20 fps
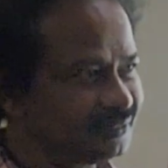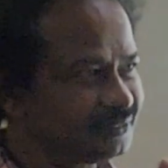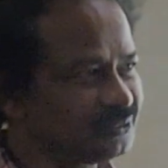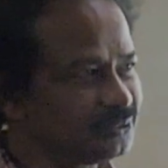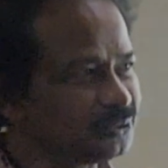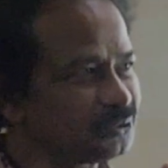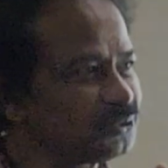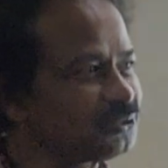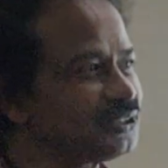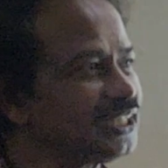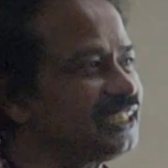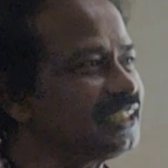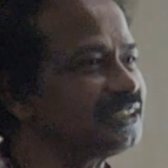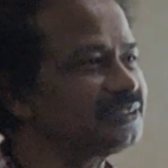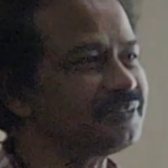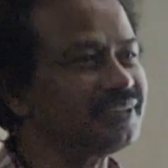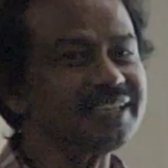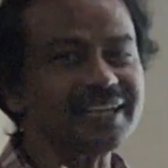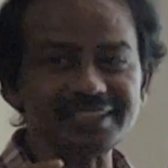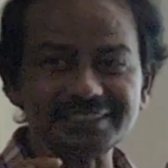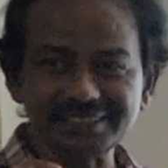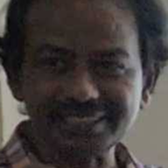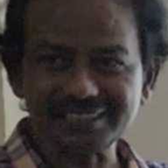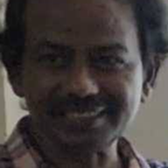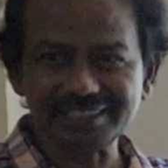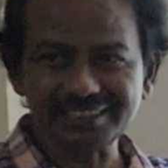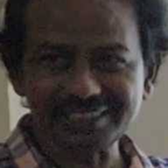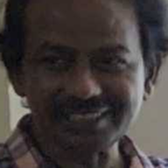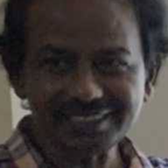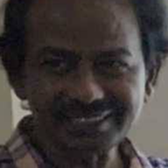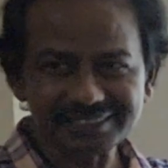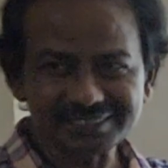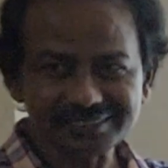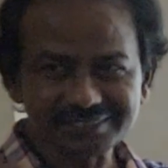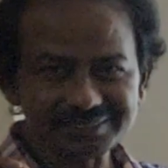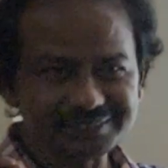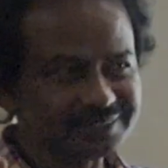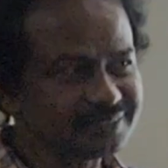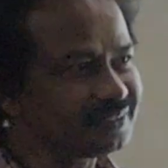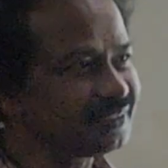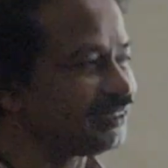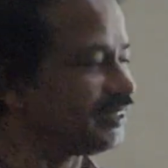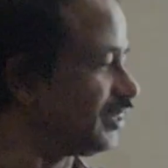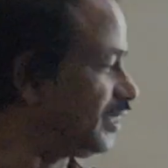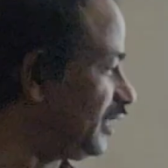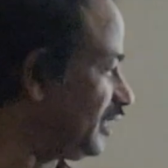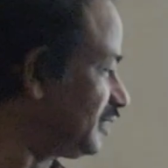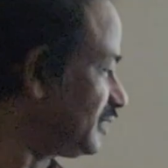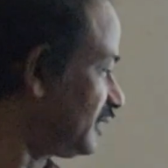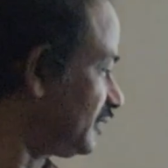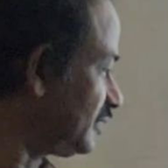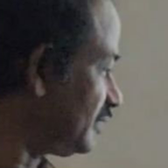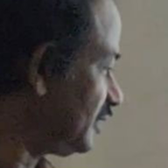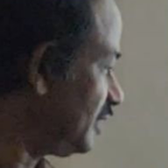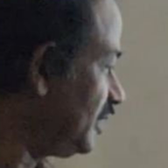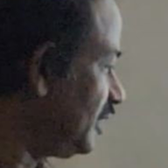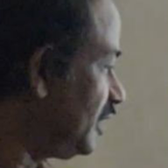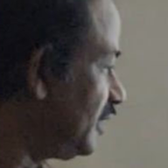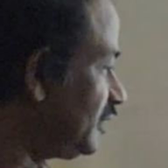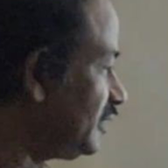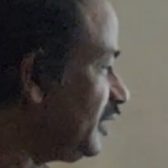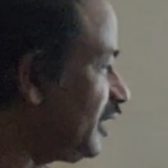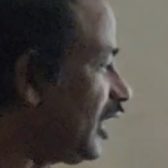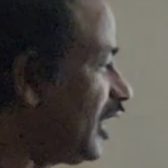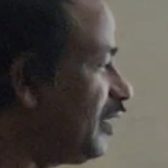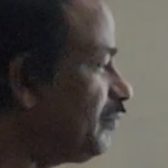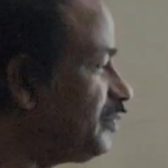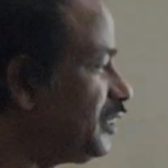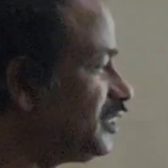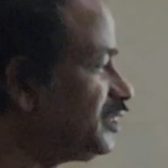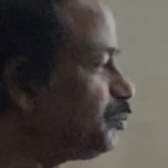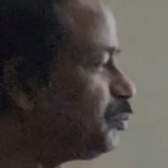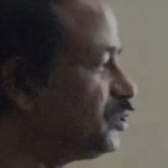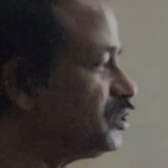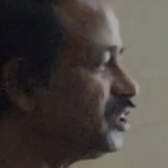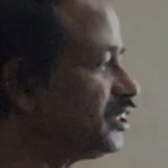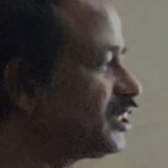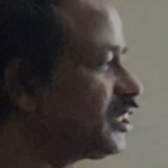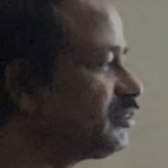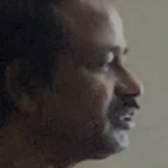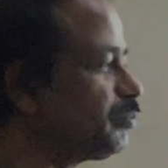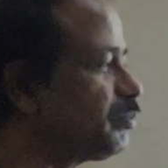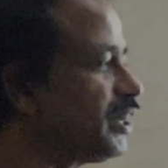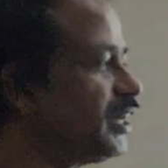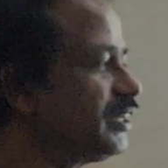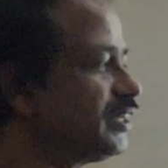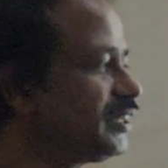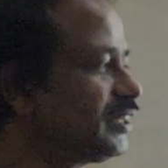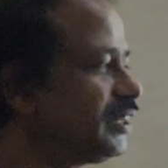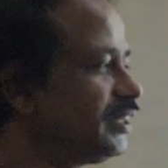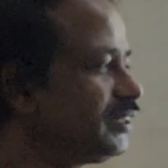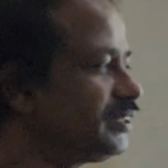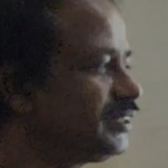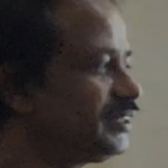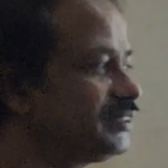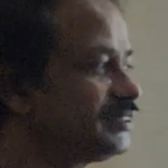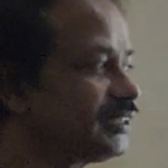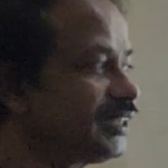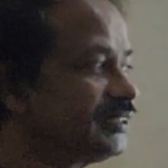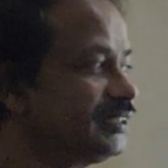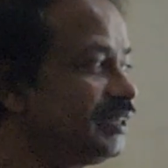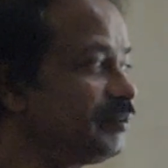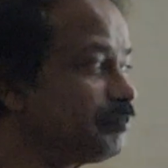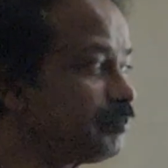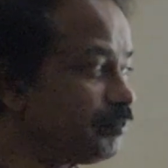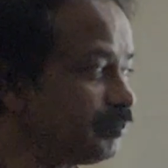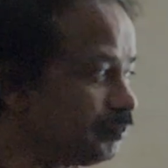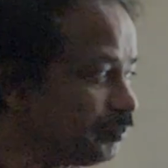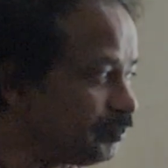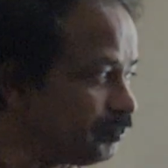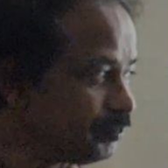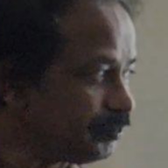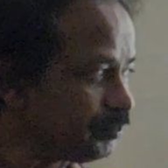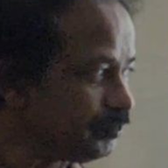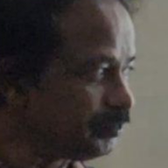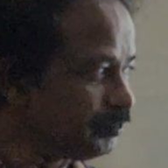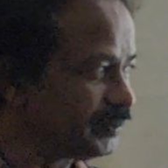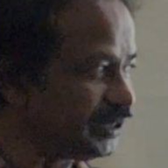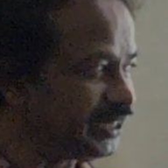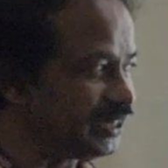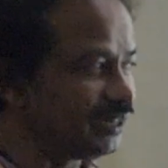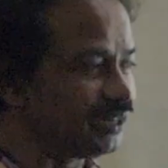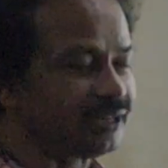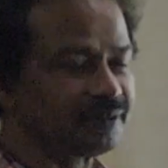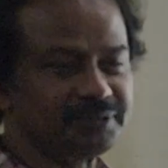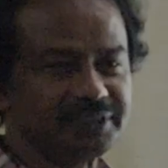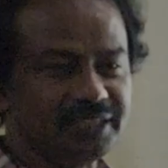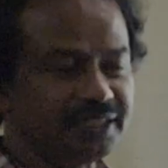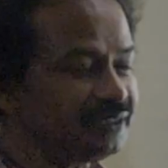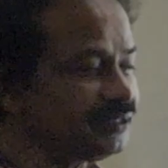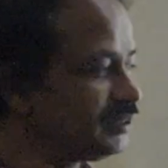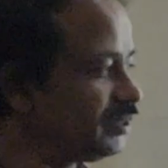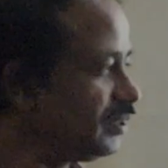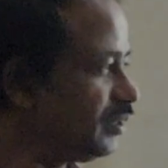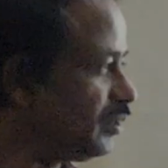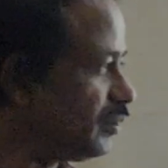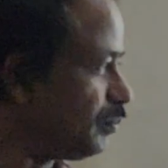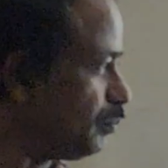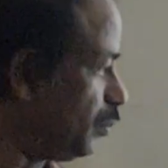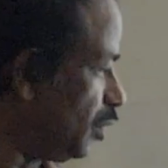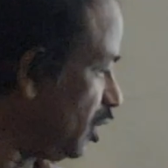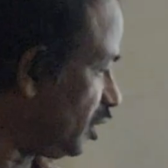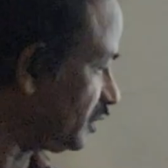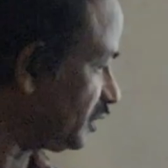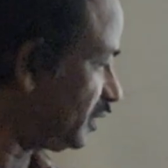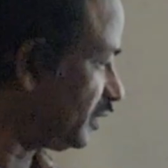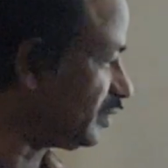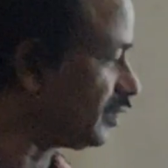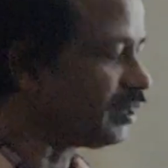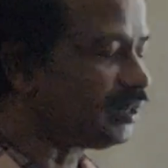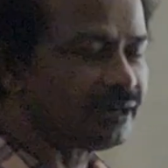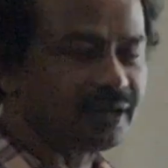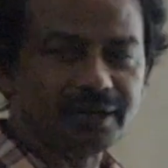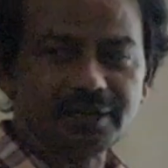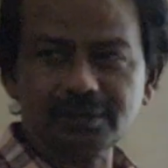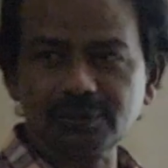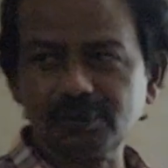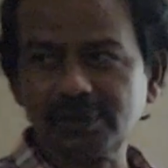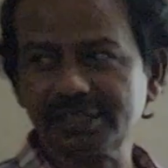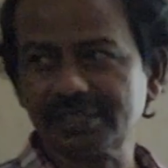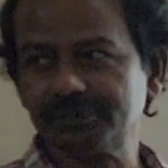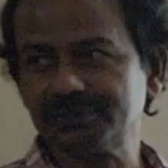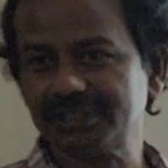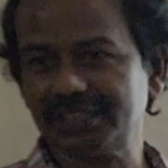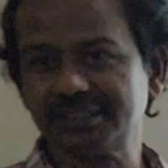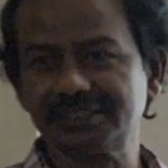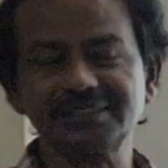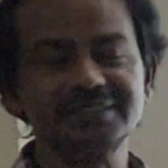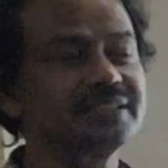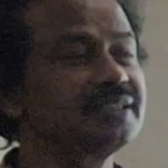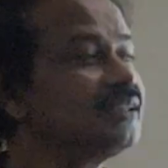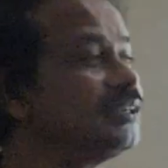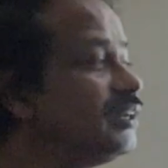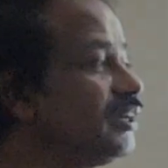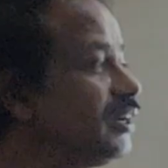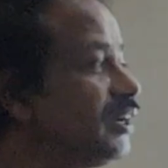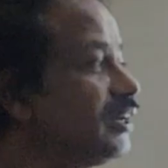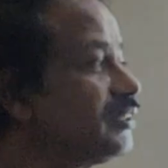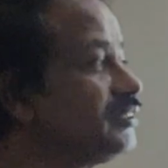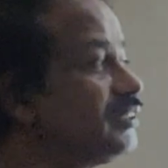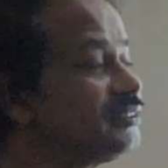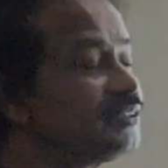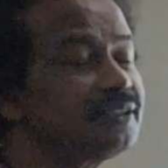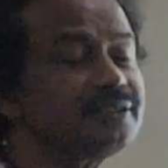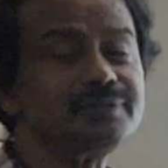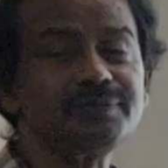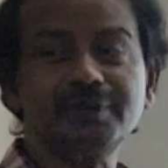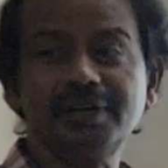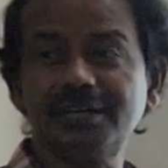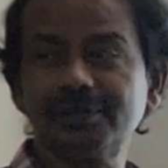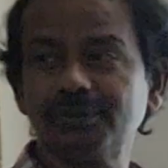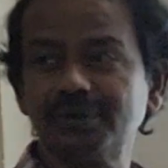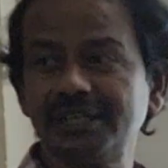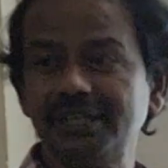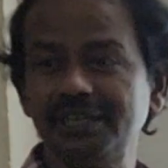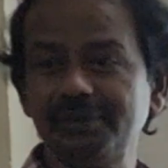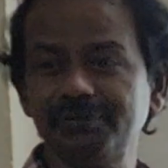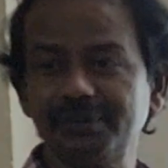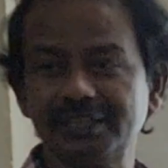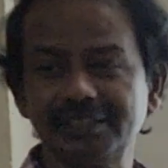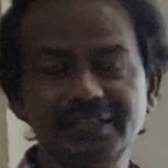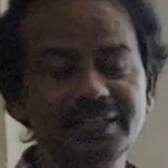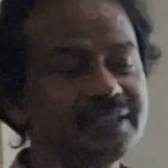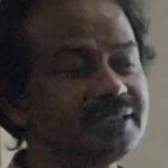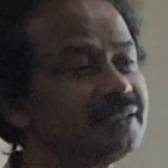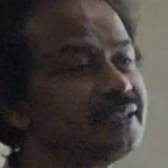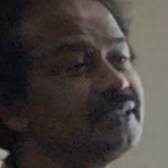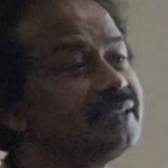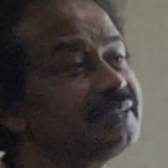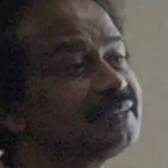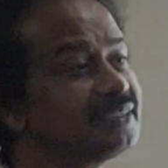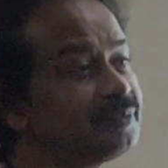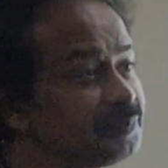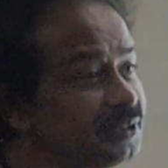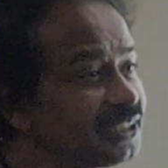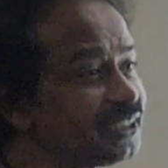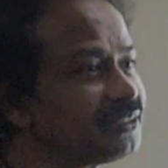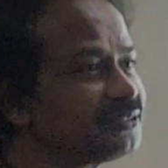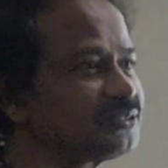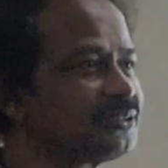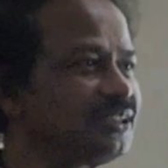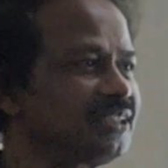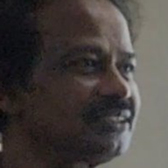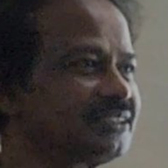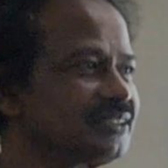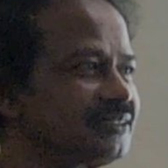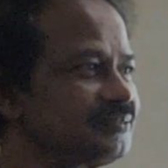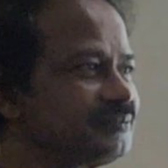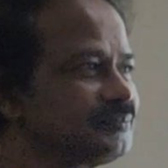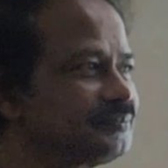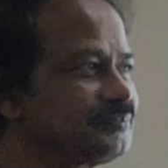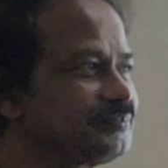So to satisfy uncertainty relation, the average position of the particle is at the middle of the box in all quantum states, and this is for only for the symmetric solution.